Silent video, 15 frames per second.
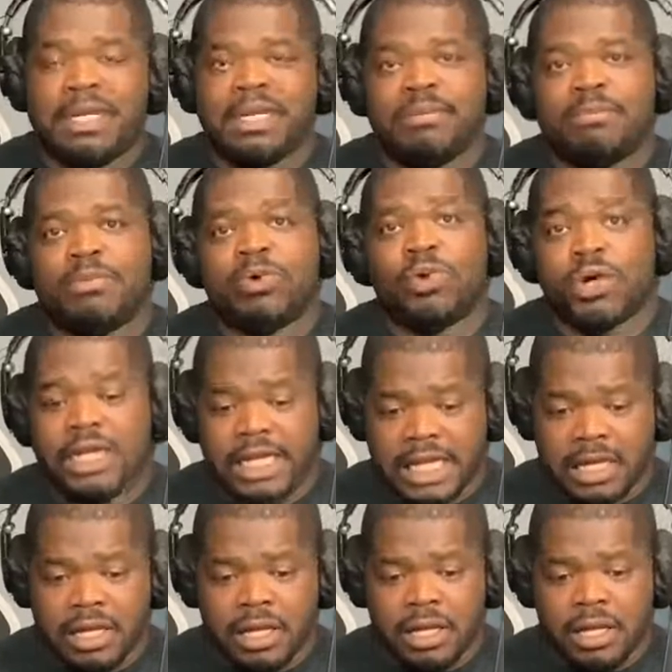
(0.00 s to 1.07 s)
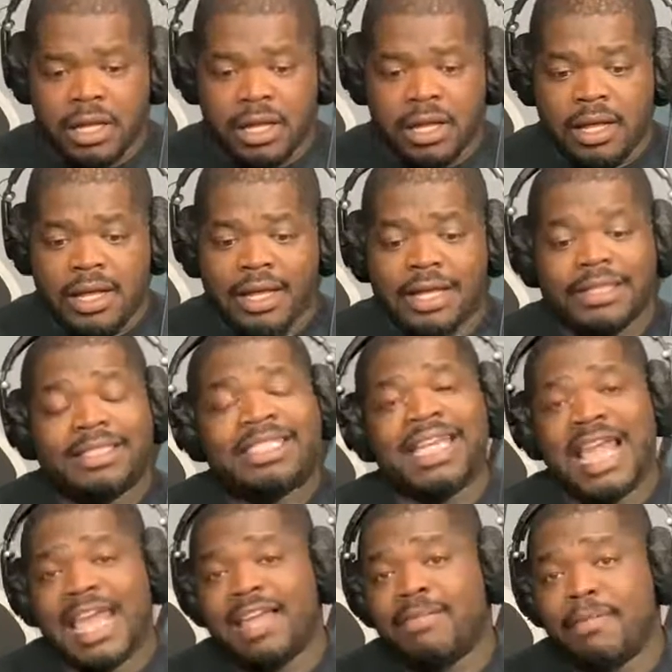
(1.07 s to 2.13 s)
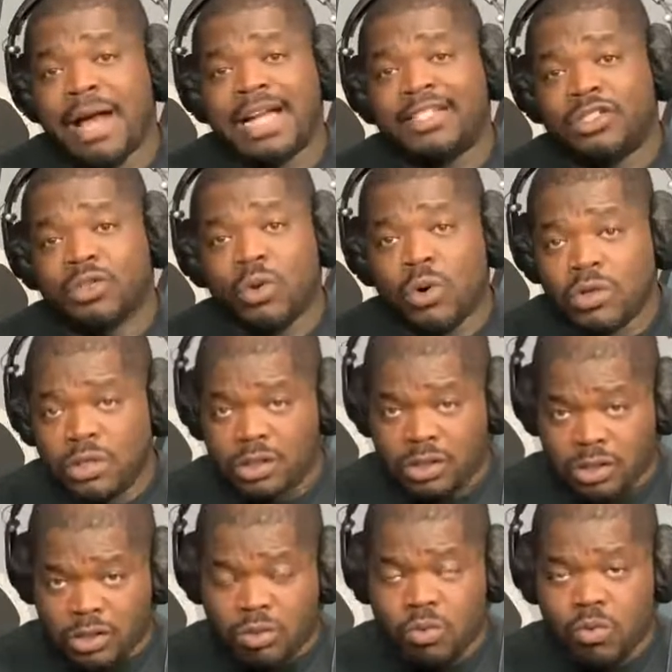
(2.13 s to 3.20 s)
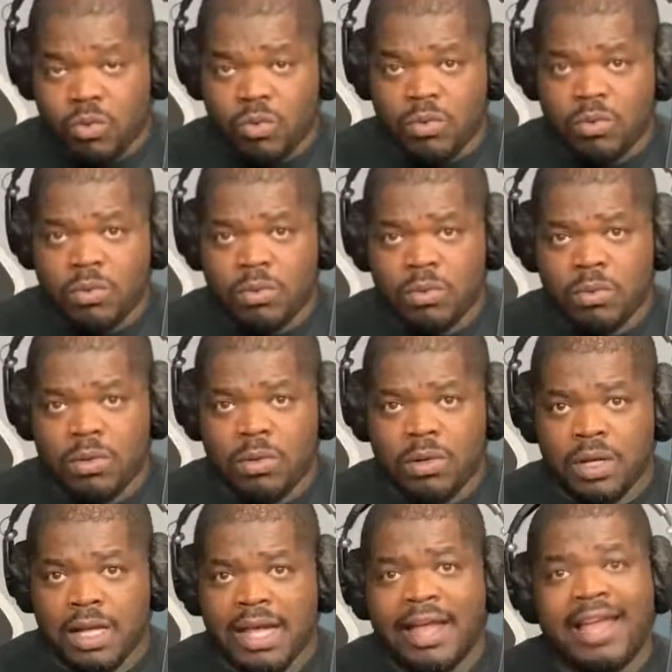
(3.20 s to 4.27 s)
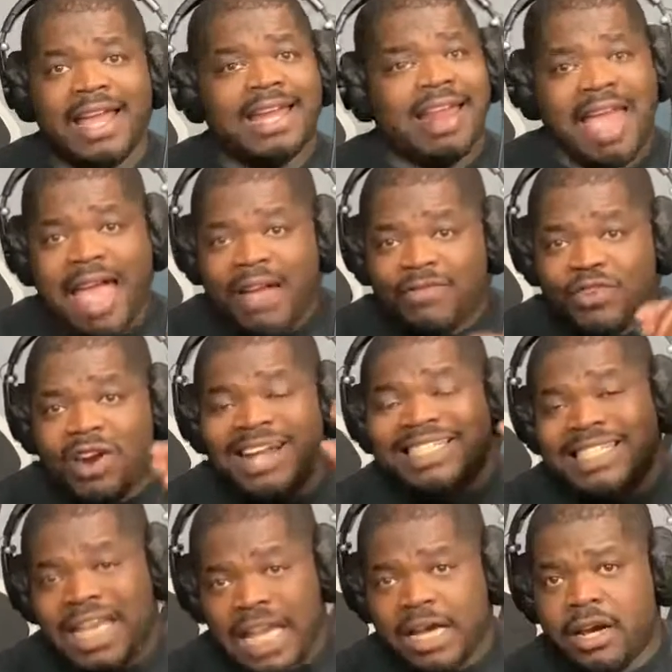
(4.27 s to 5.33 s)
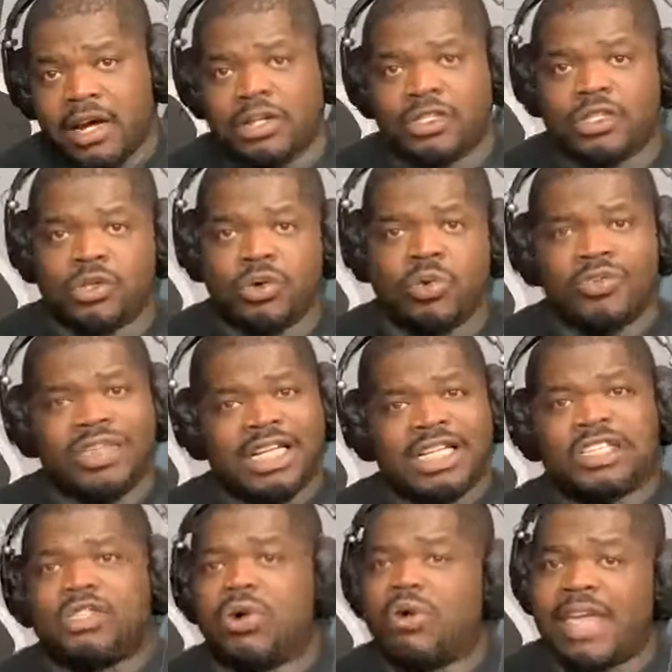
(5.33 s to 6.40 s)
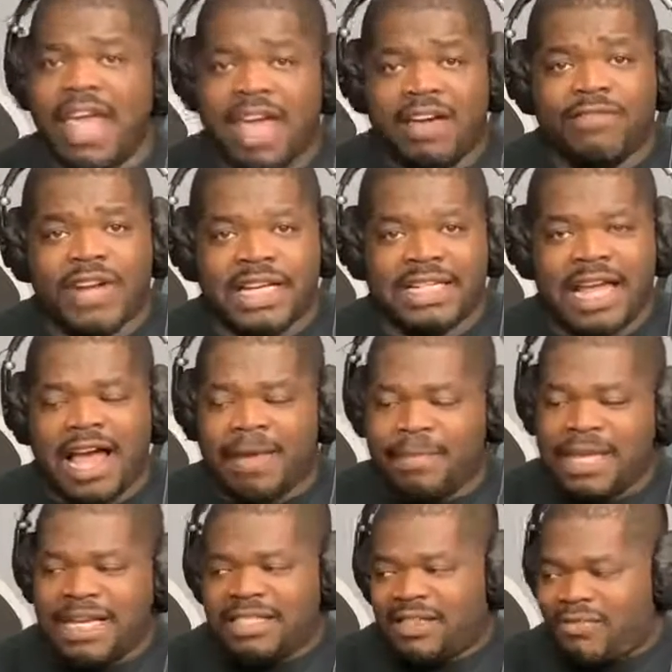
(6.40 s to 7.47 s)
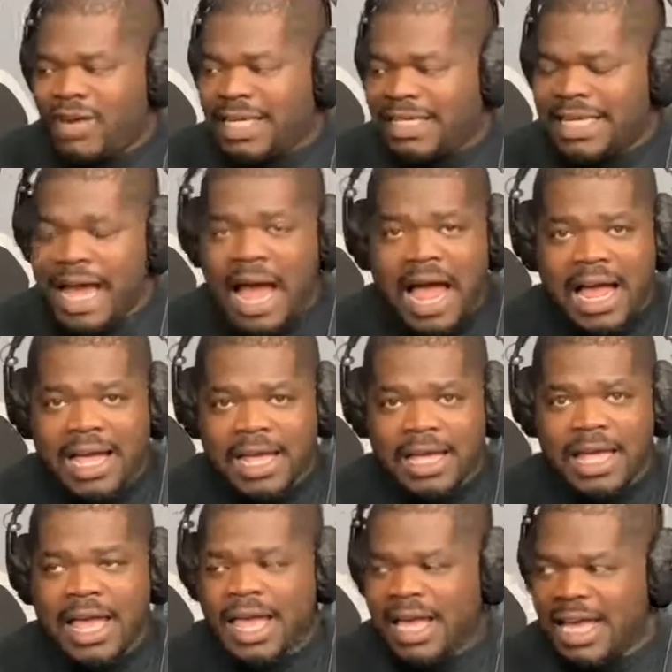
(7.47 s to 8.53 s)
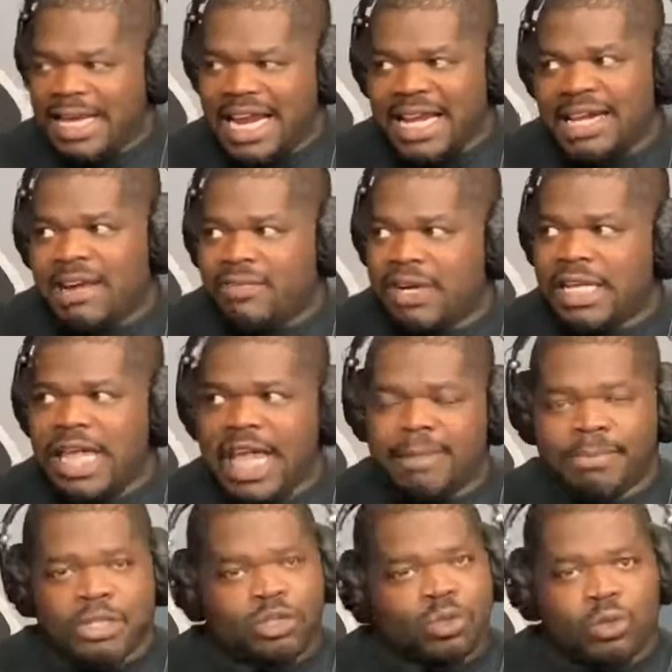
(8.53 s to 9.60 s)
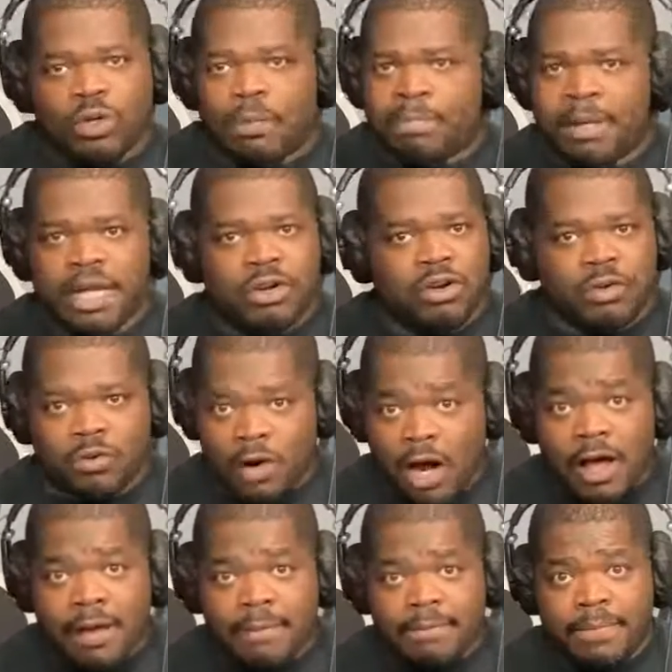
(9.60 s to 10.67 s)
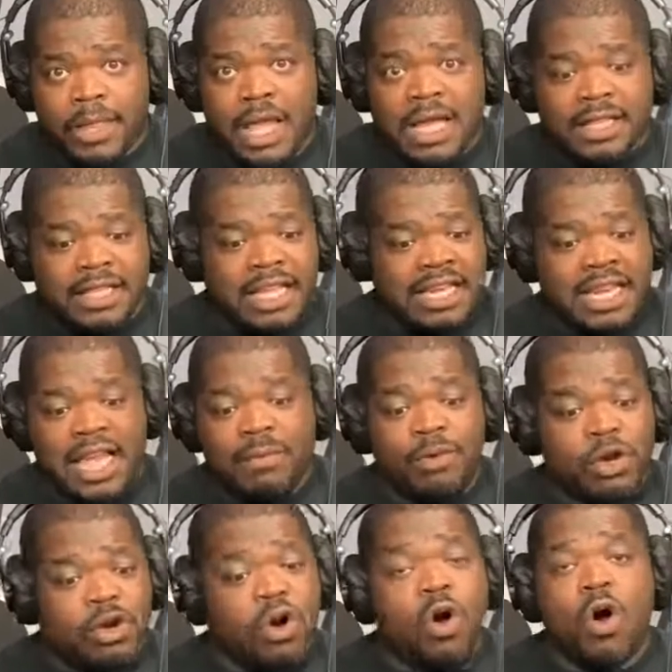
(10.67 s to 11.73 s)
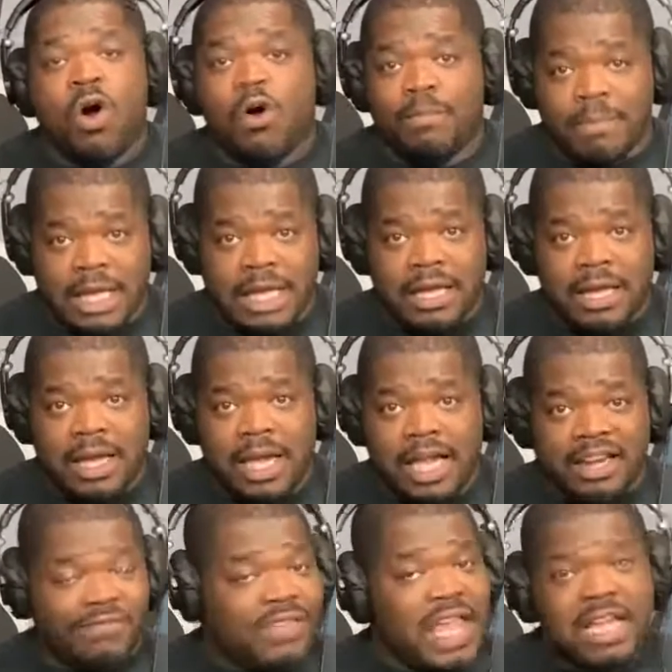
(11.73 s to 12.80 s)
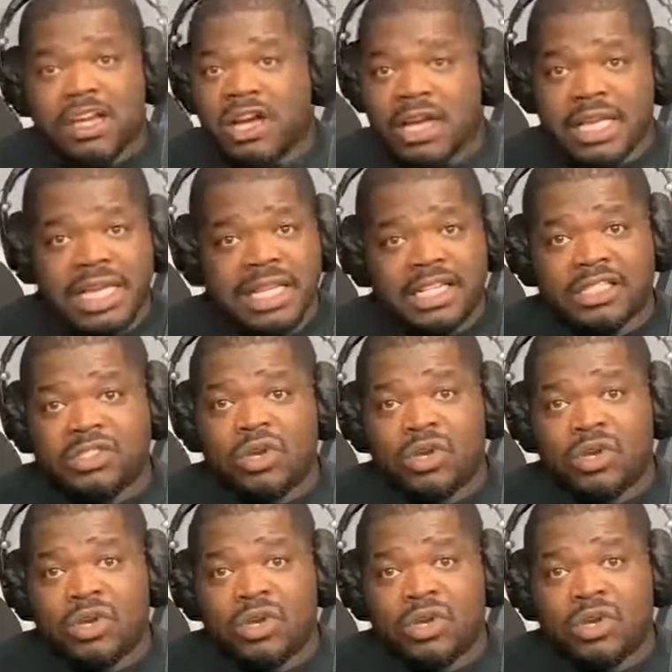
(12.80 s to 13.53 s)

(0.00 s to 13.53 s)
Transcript: in the morning, take my daughter to school. And after I take her to school, then it's okay if I die, because if I died and I never came to school to pick her up, then they would call me. And if they couldn't get in